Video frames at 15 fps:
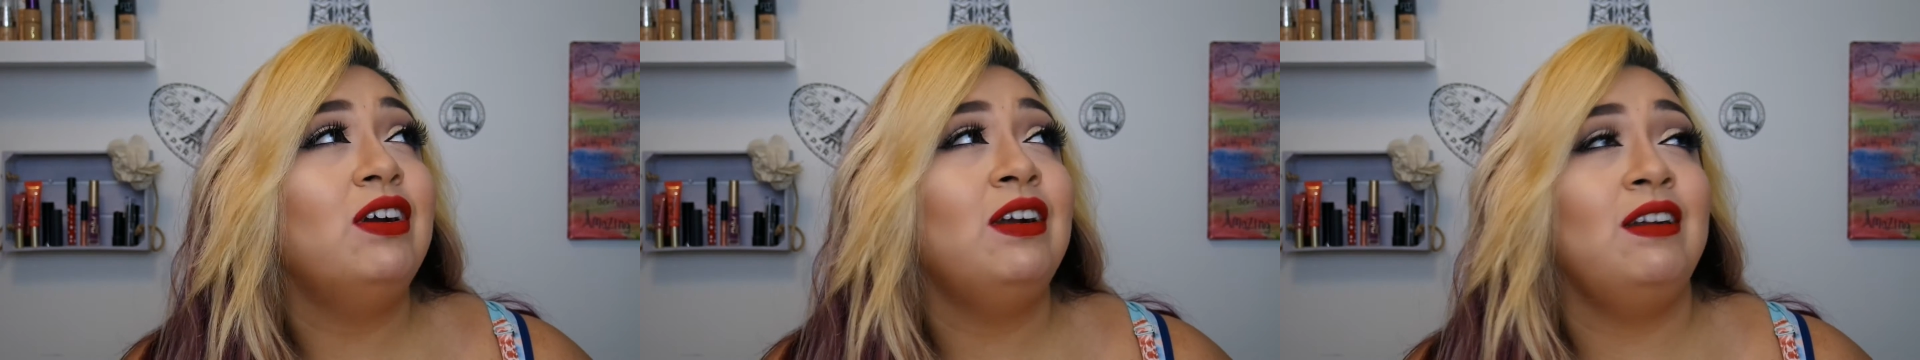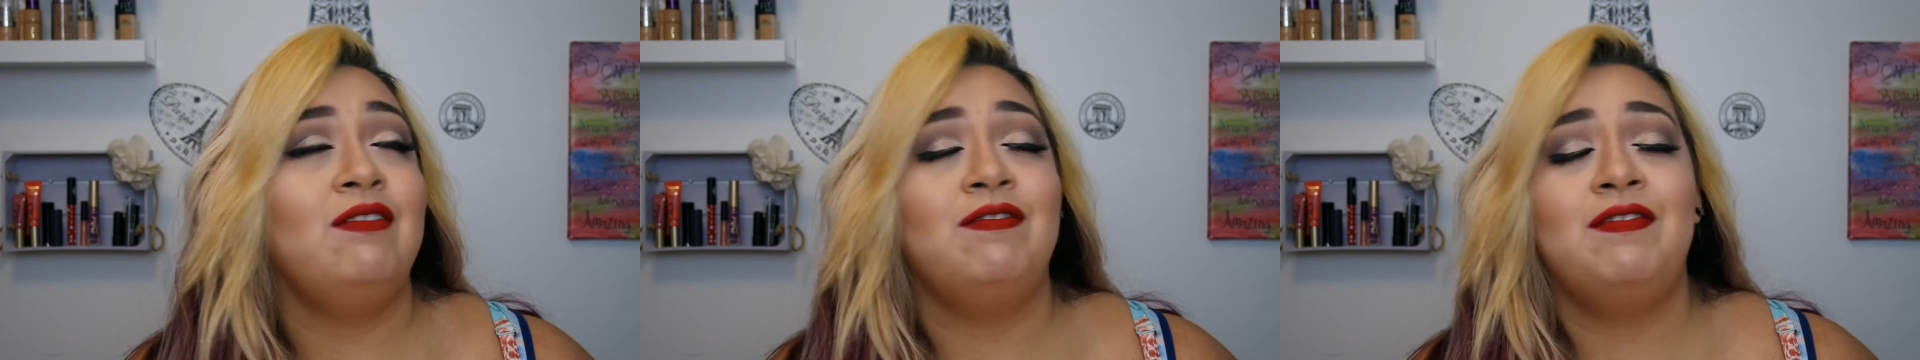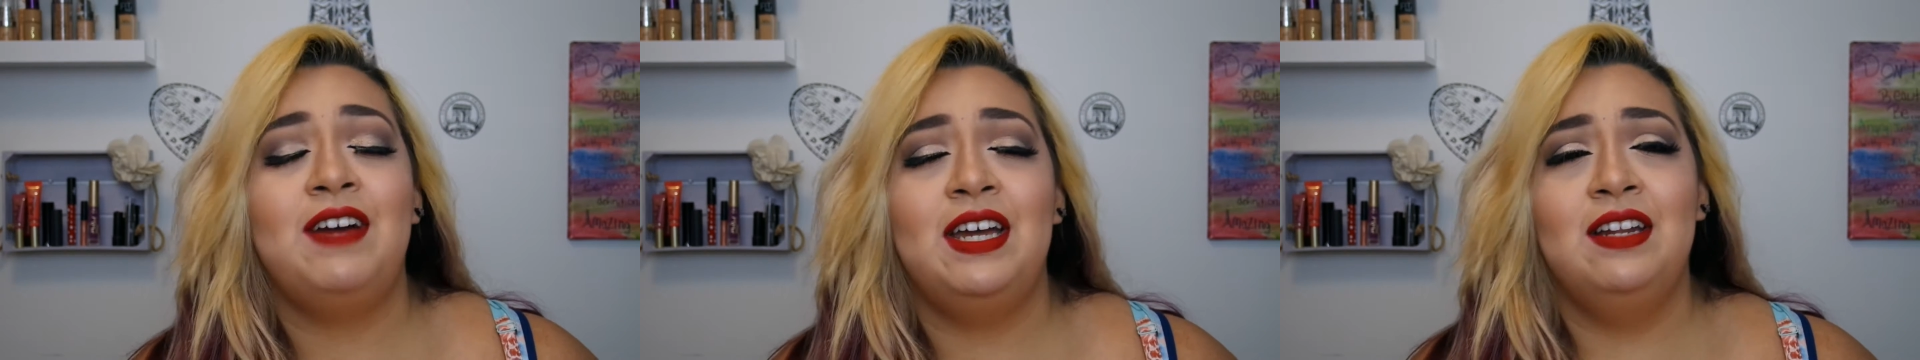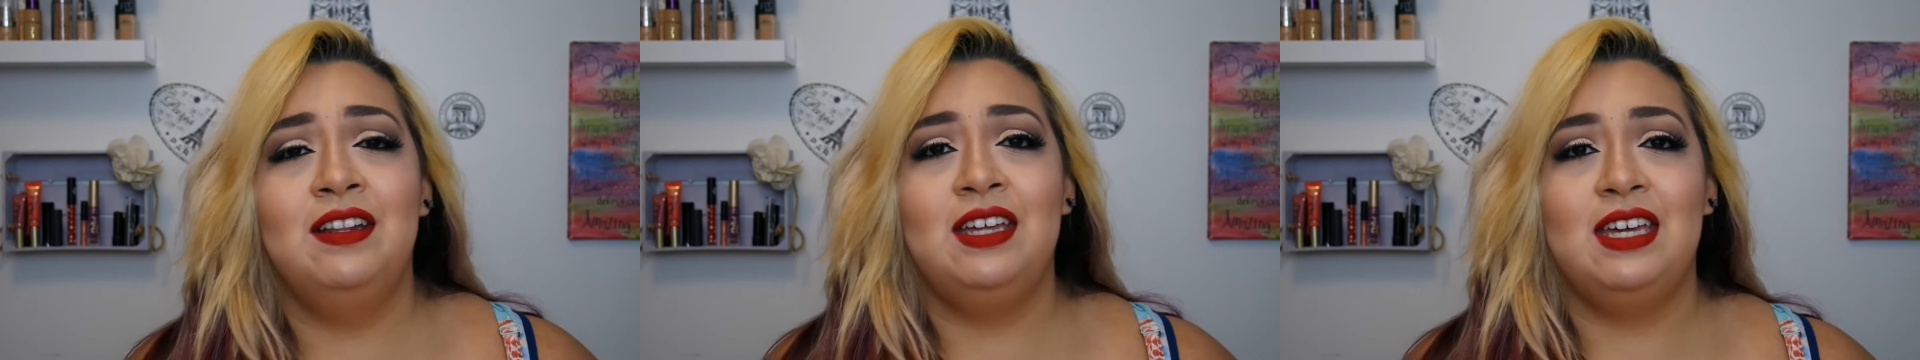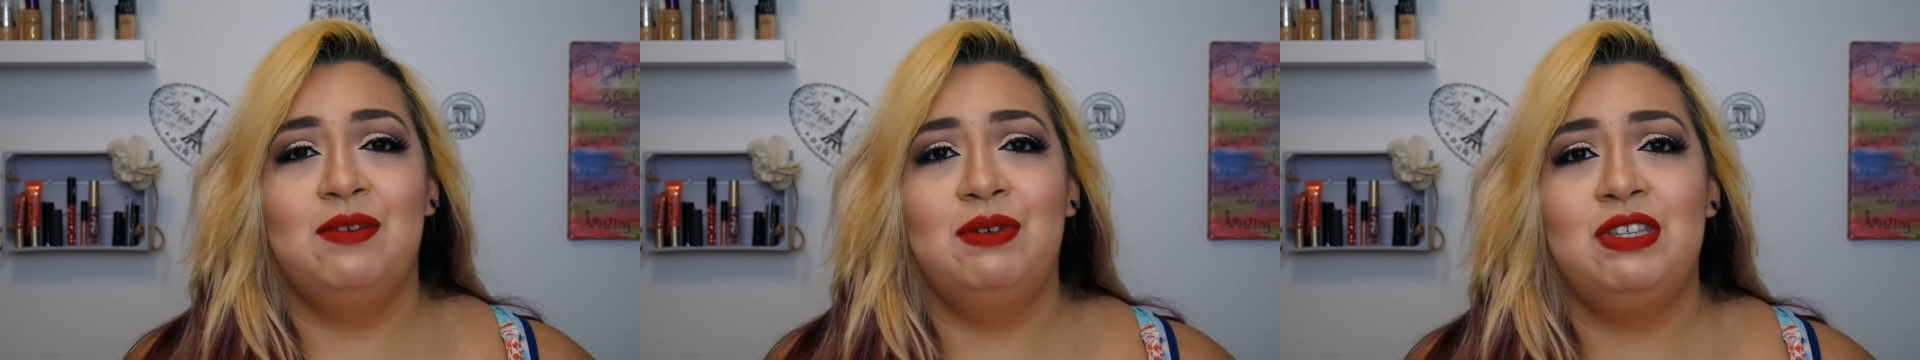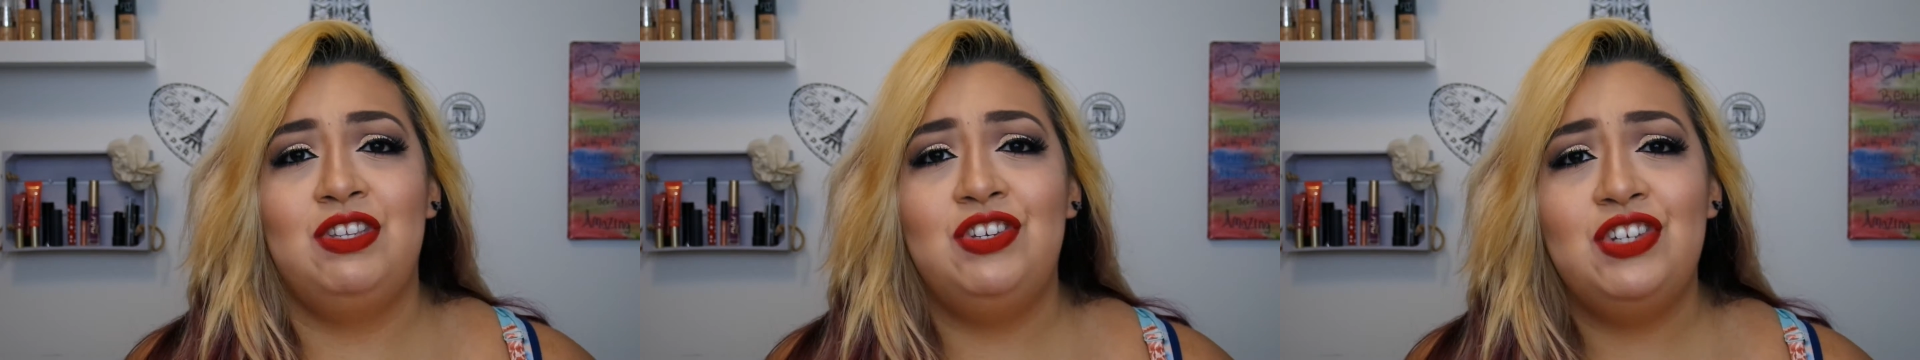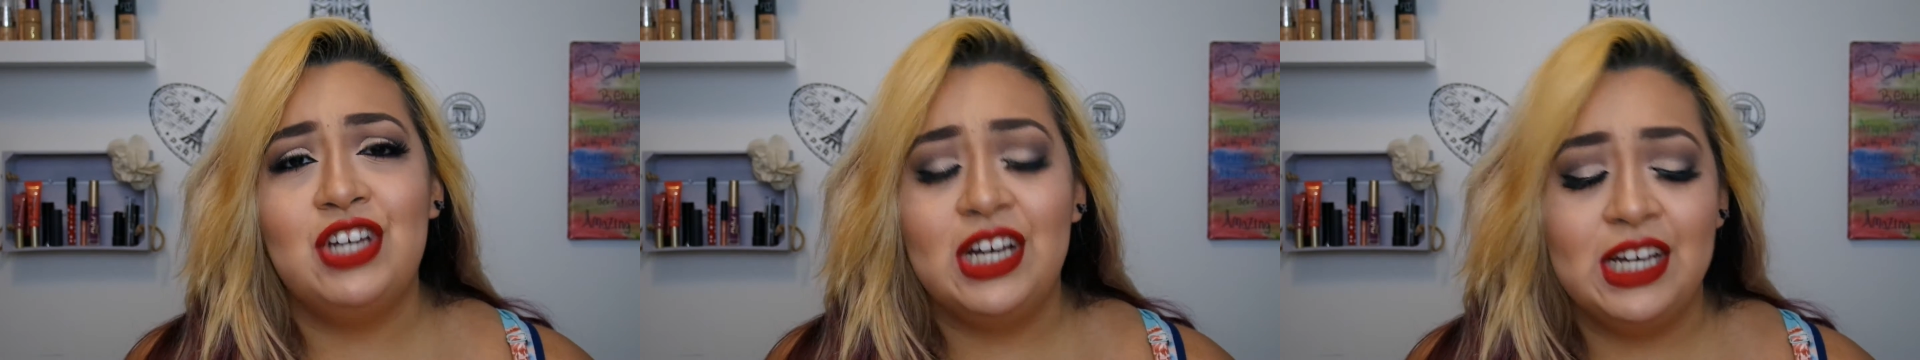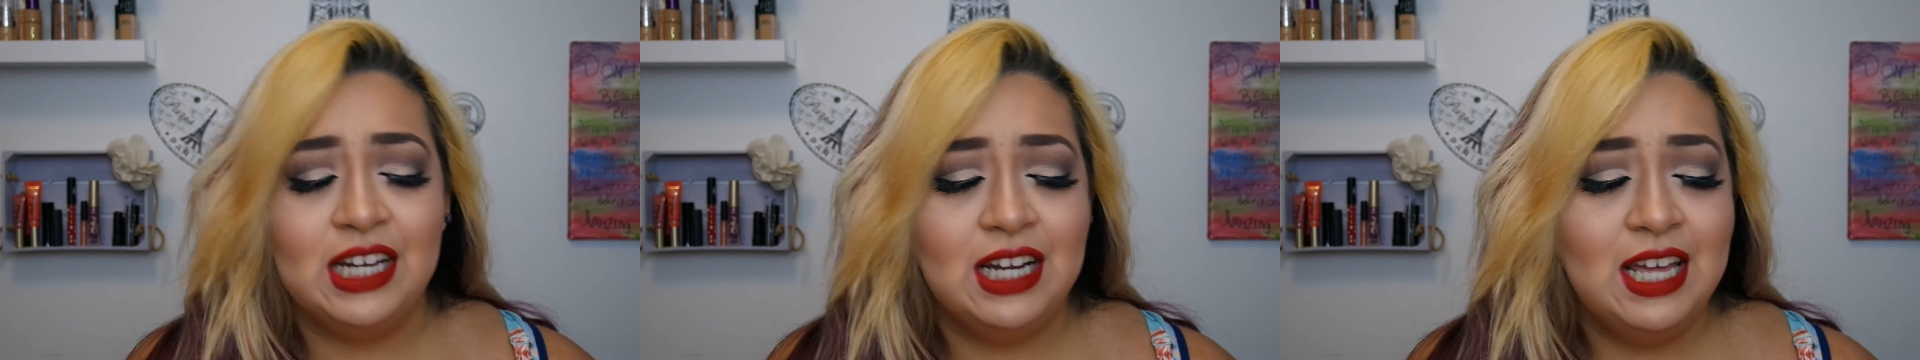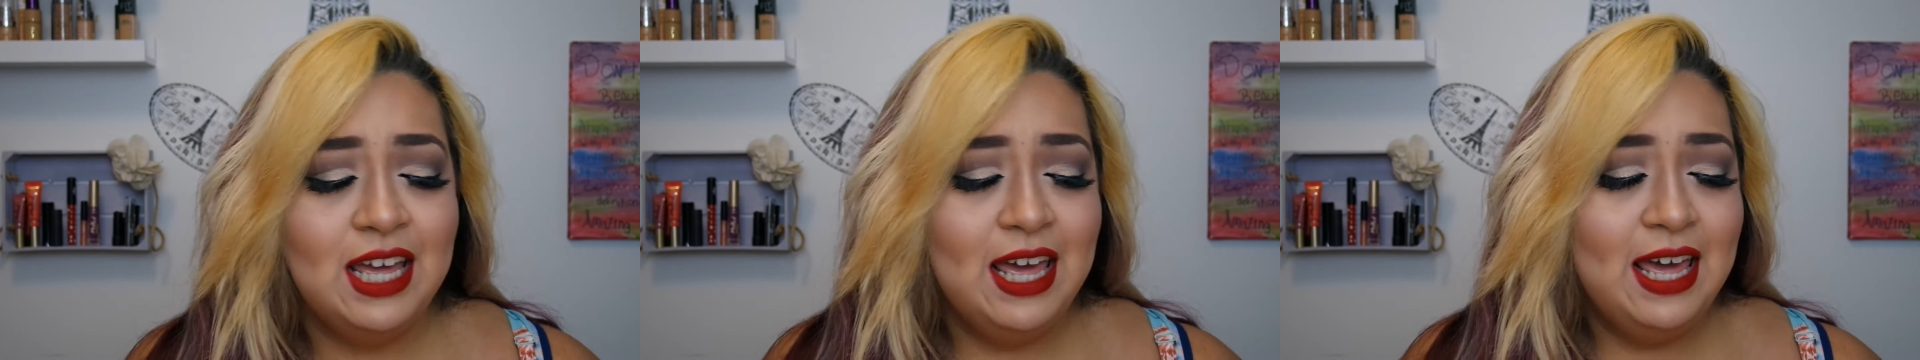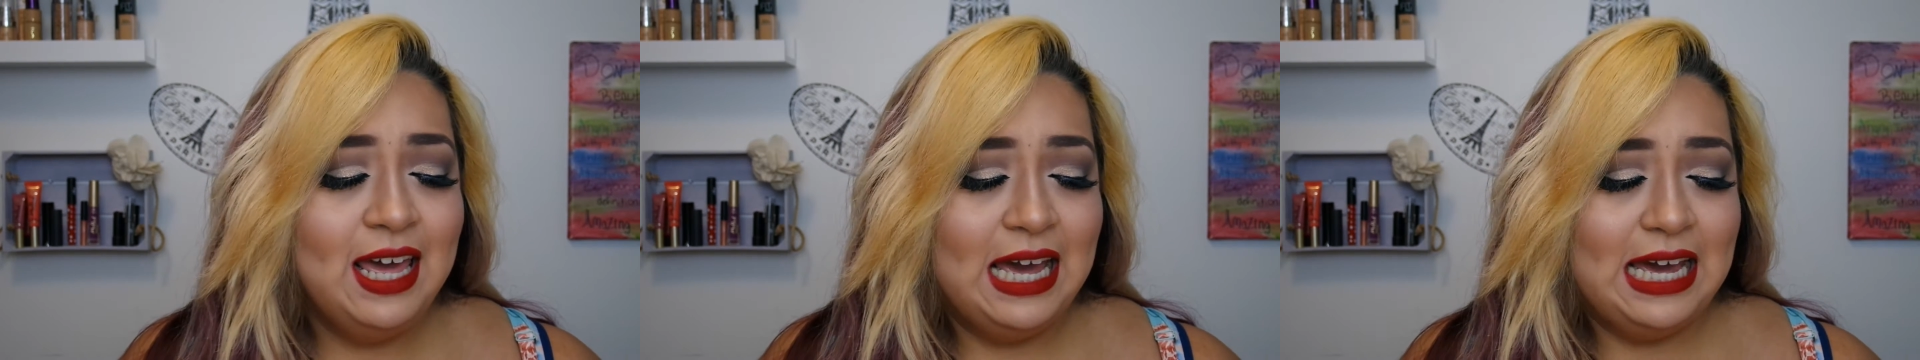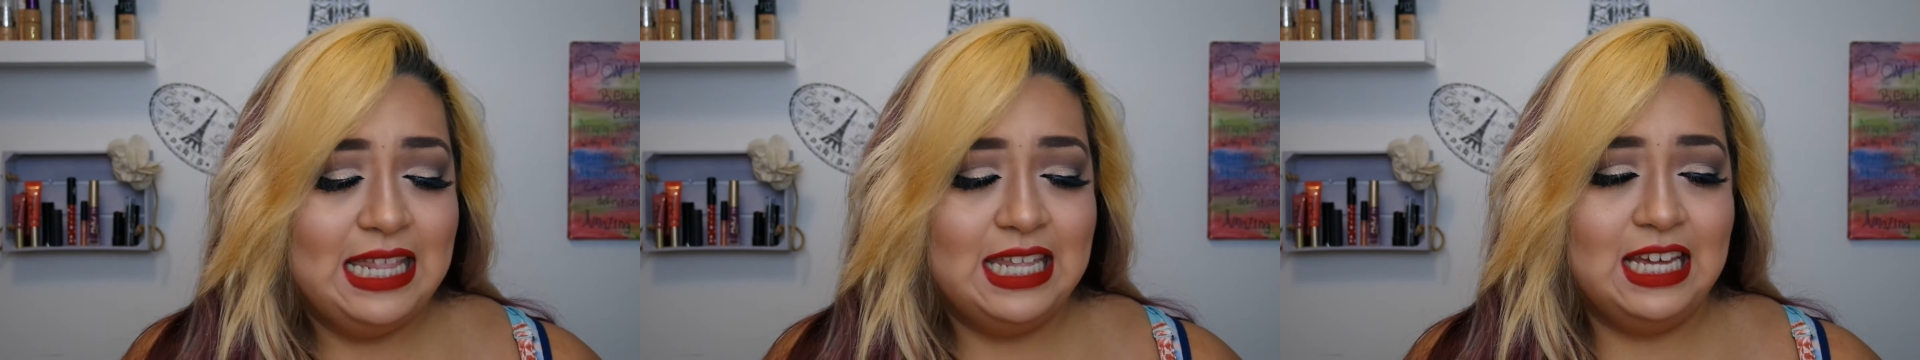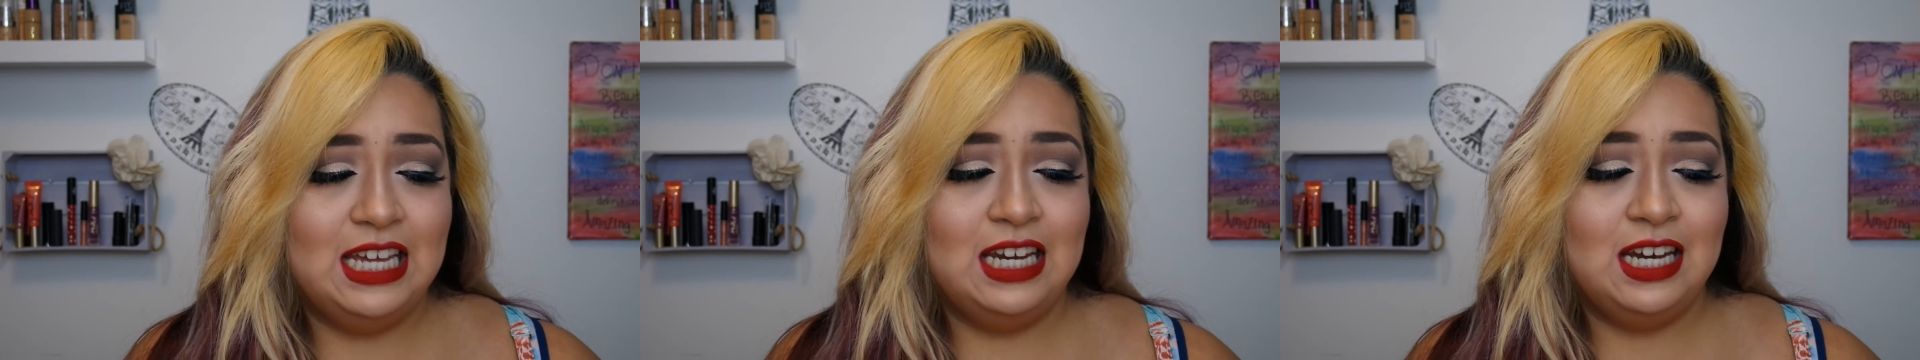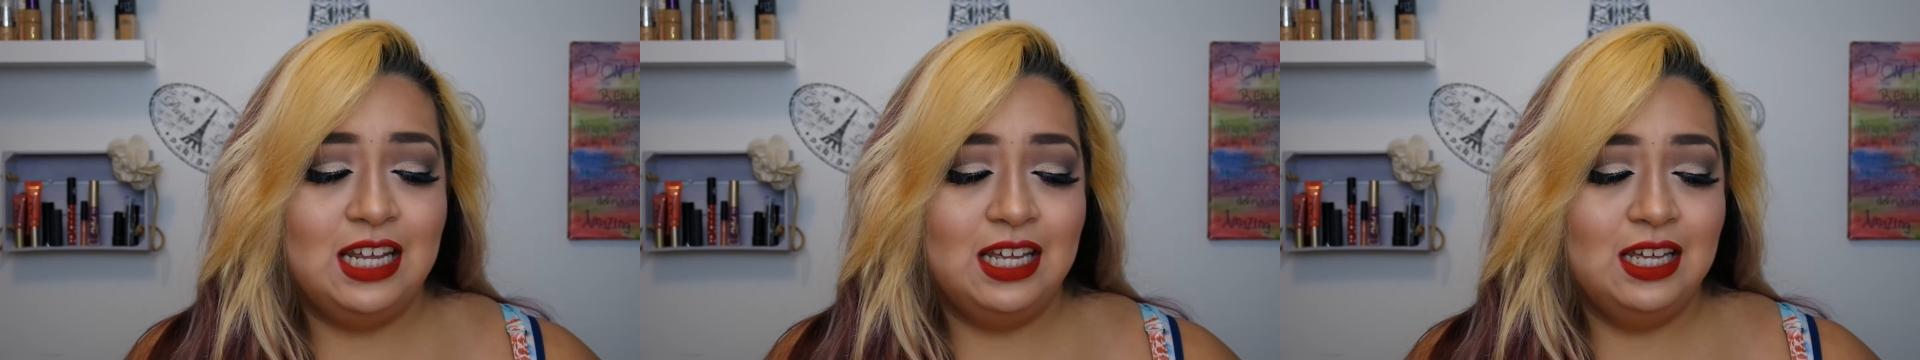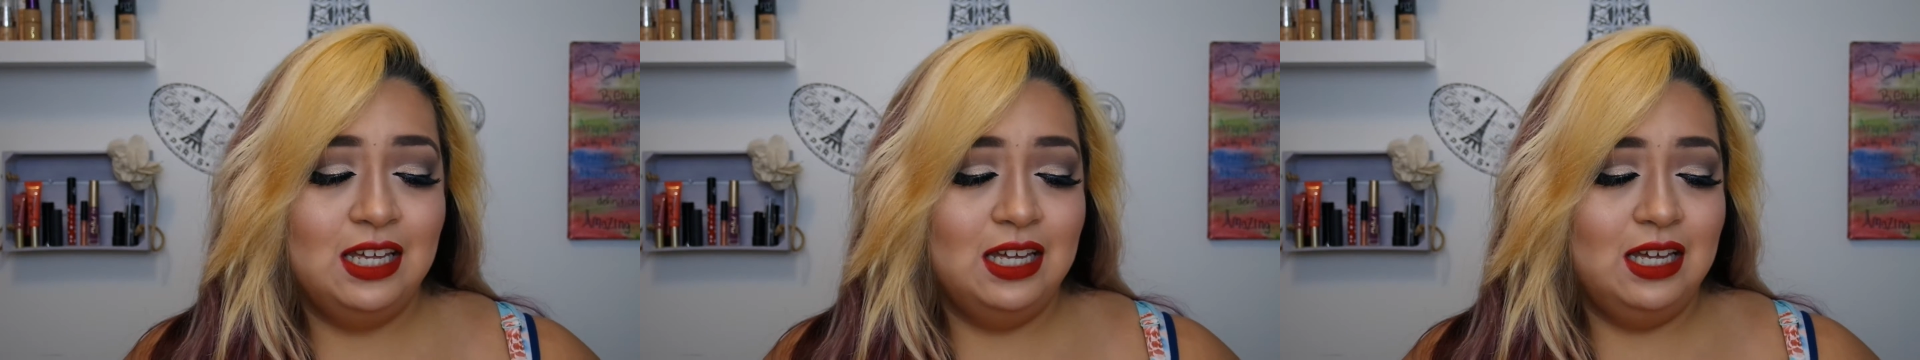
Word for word: and finally it was done, and then